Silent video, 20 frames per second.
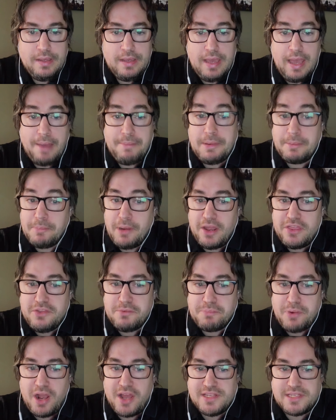I mean, my other
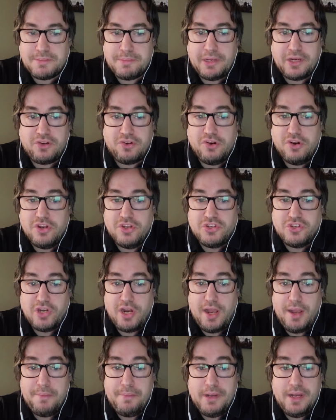boss at my current
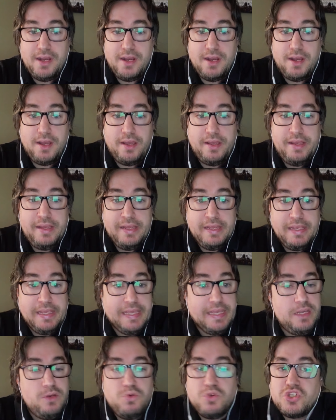job,
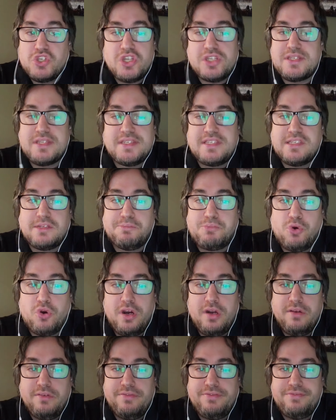he was just as
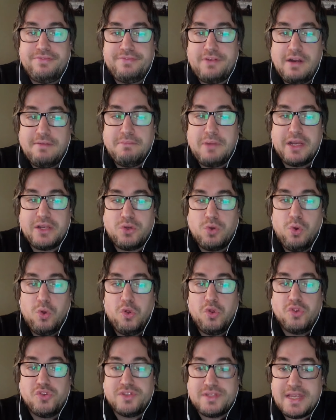supportive of my
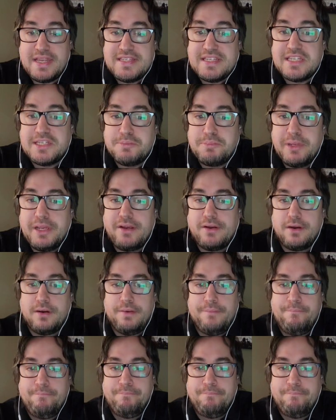goals as a speaker.